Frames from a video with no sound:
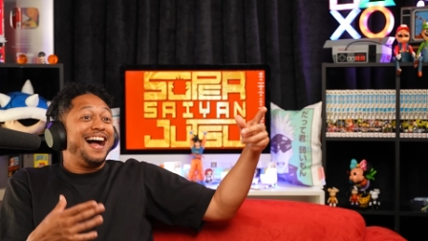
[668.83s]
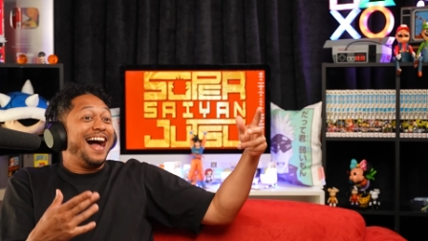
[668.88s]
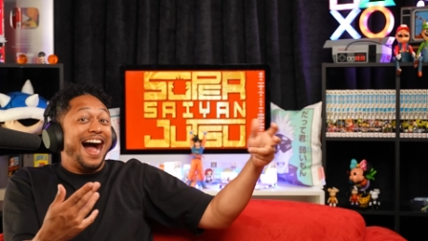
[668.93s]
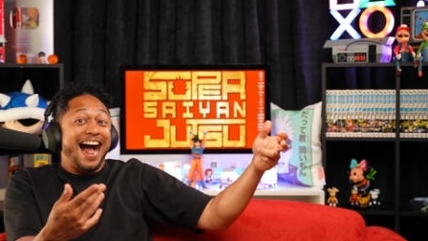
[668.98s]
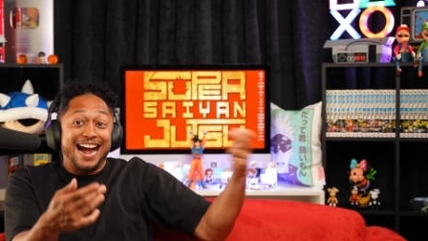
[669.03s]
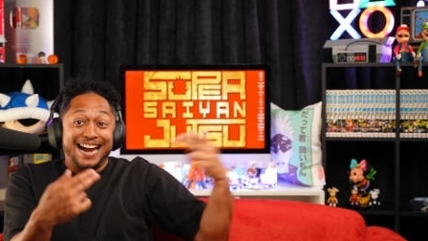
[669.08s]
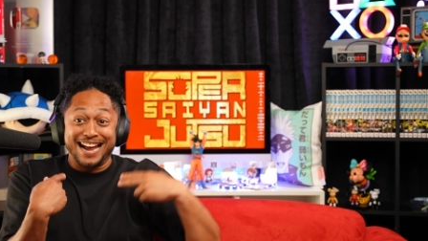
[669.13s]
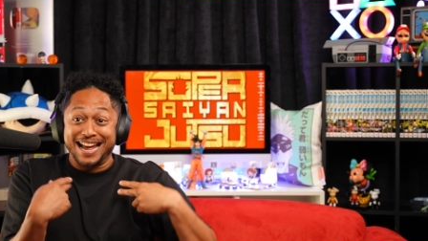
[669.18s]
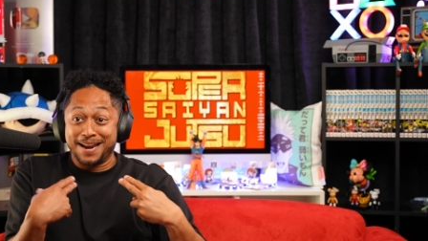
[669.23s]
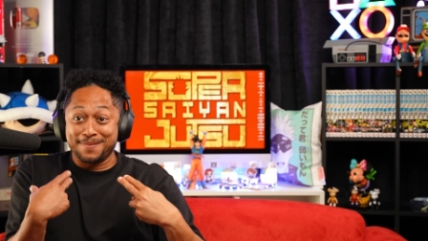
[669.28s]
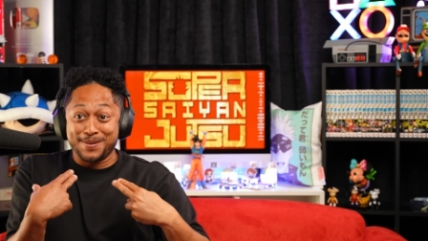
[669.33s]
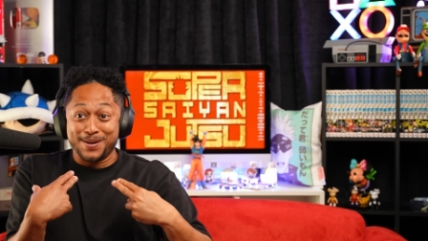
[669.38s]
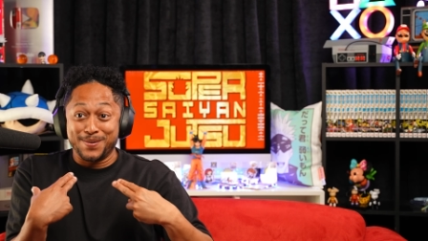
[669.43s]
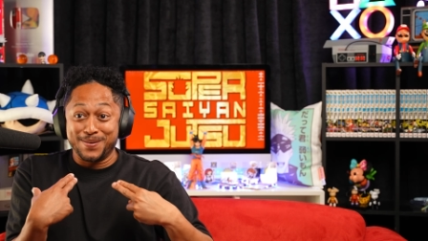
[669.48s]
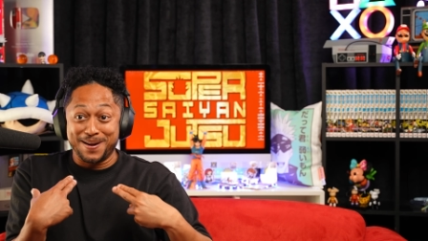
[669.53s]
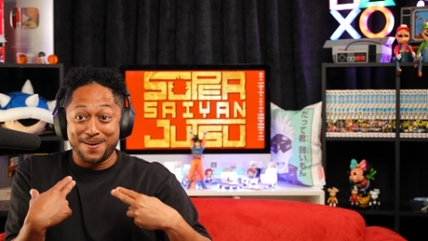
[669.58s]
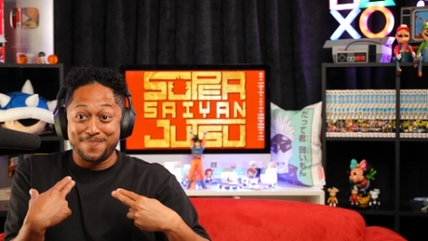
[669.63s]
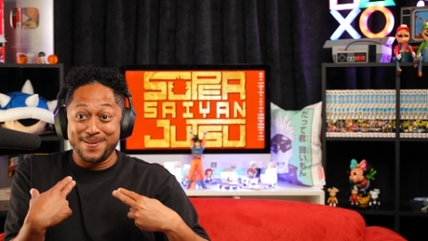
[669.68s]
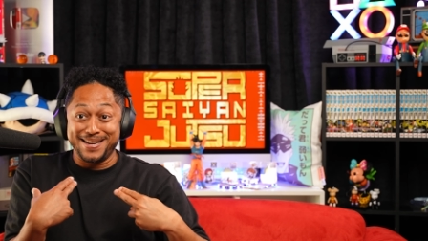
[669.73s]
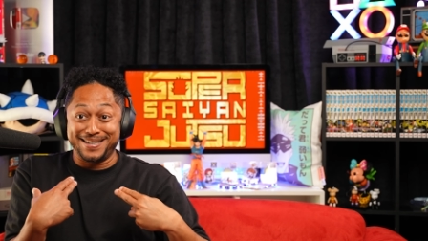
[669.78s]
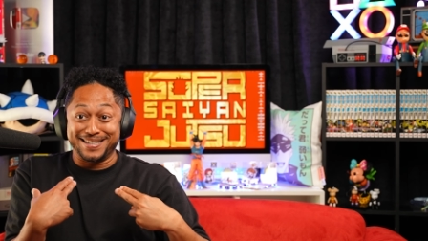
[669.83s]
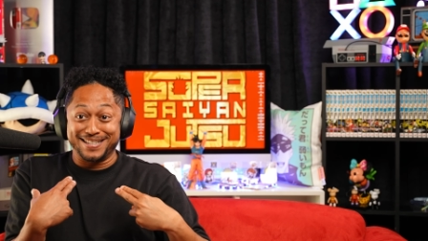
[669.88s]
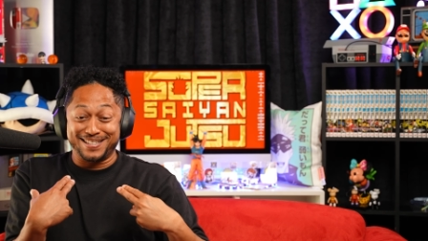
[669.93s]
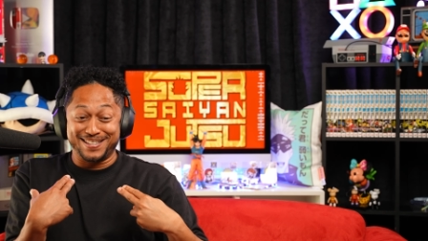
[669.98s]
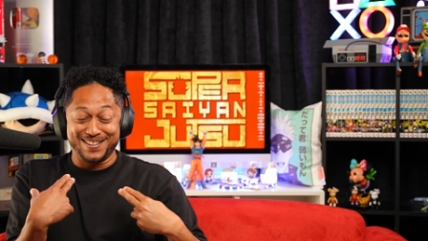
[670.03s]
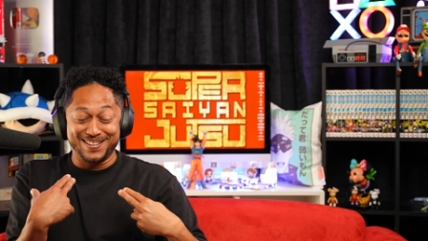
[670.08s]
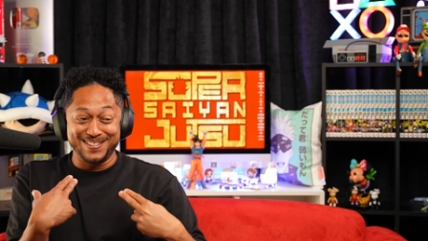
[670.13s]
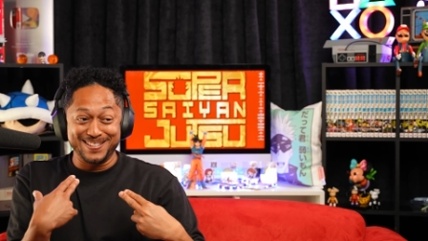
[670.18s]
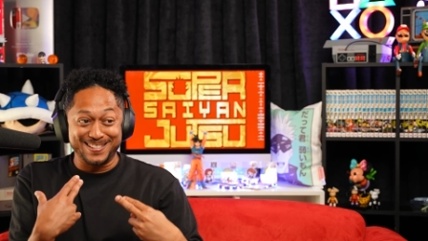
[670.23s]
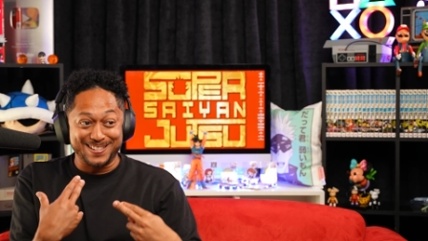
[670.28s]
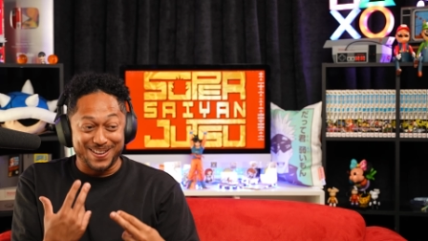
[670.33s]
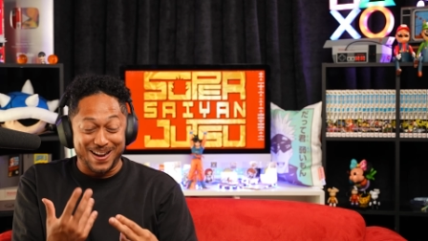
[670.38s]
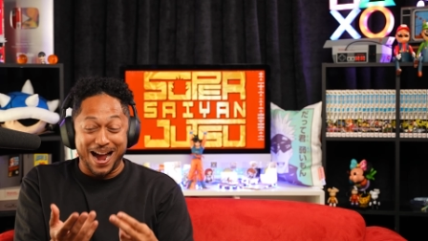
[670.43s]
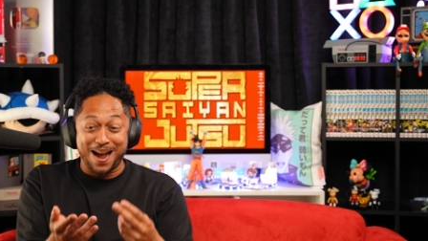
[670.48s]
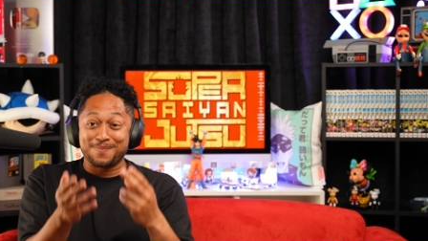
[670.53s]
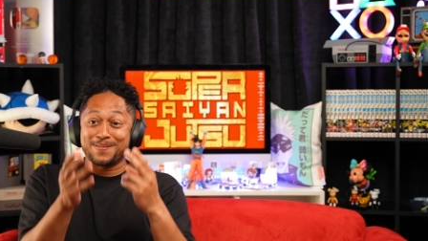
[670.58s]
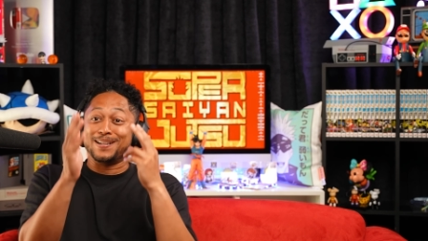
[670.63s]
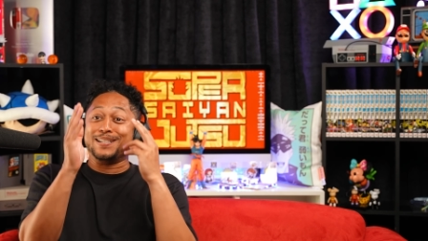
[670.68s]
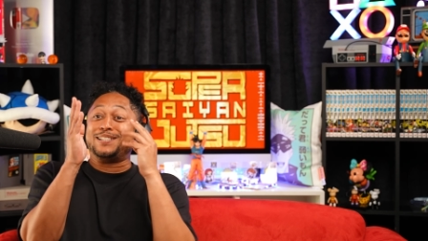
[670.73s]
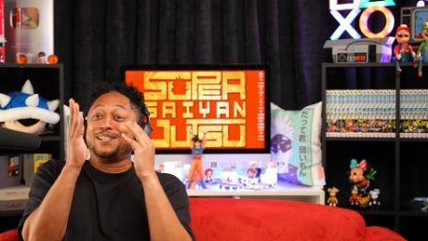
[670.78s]
I gotta be the one to beat this dude, so
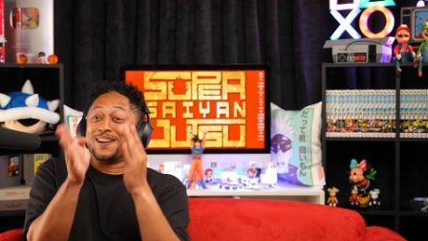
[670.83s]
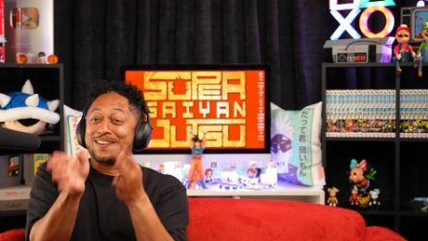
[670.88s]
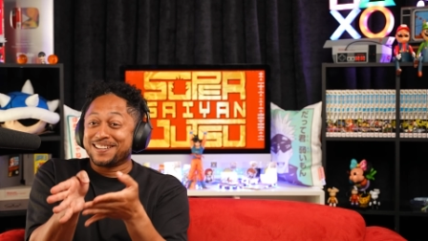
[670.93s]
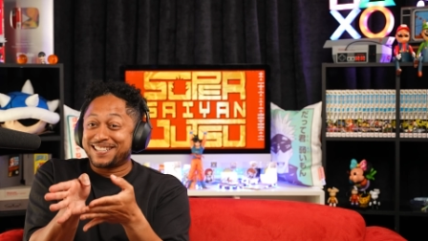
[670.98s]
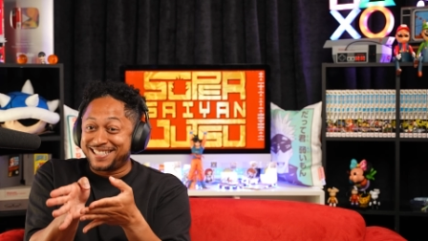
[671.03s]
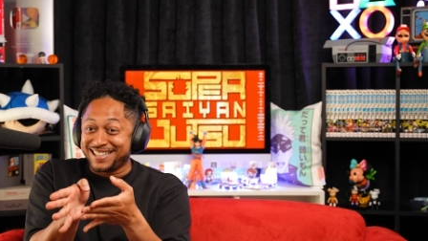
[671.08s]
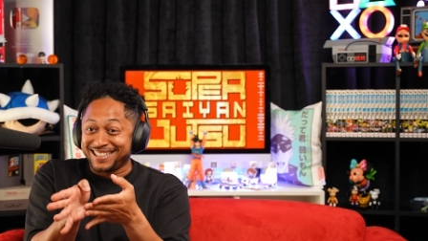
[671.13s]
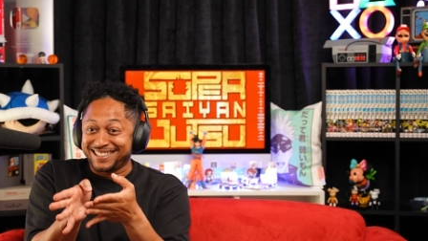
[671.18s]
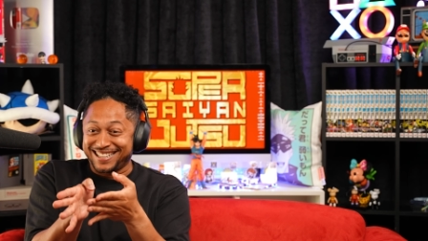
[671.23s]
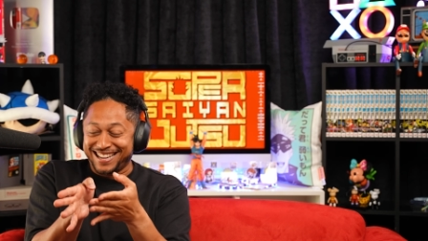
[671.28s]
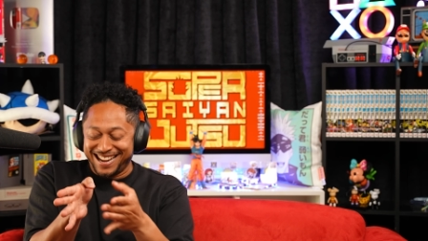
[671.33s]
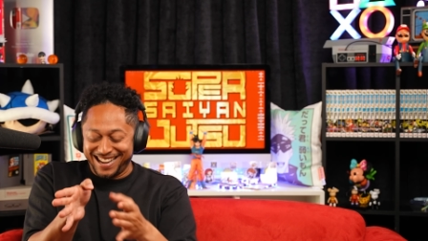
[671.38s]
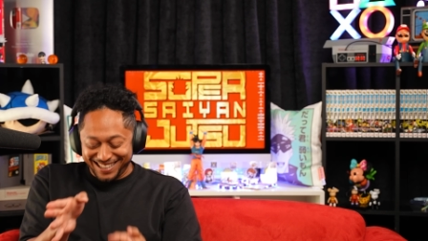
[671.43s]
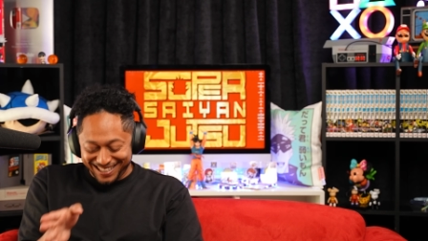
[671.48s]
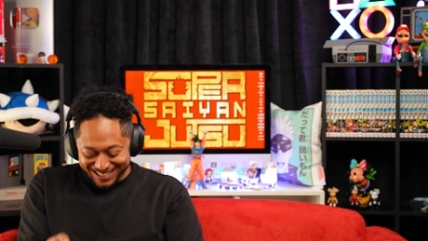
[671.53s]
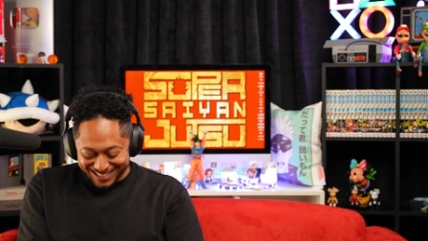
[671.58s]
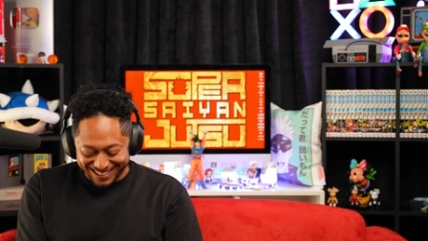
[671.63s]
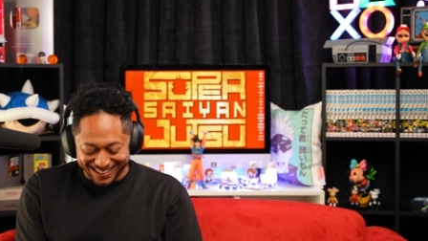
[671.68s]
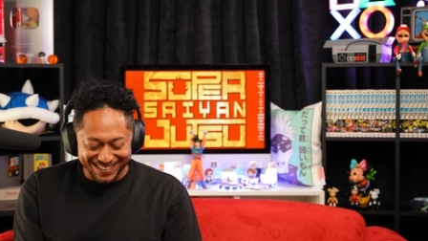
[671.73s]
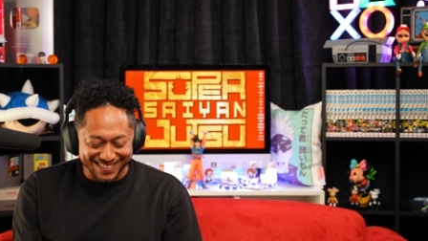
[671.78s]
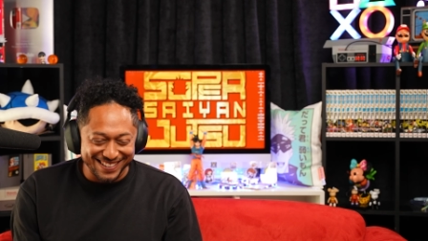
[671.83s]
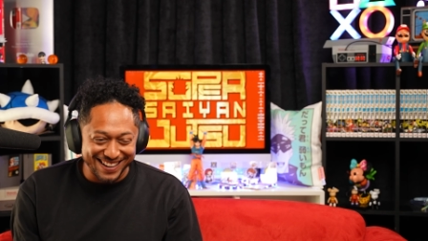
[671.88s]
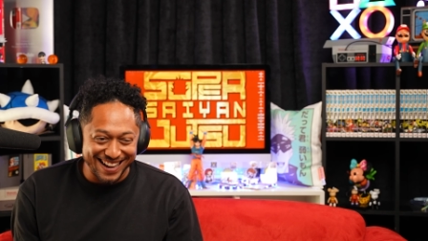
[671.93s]
how about y'all shut the hell up?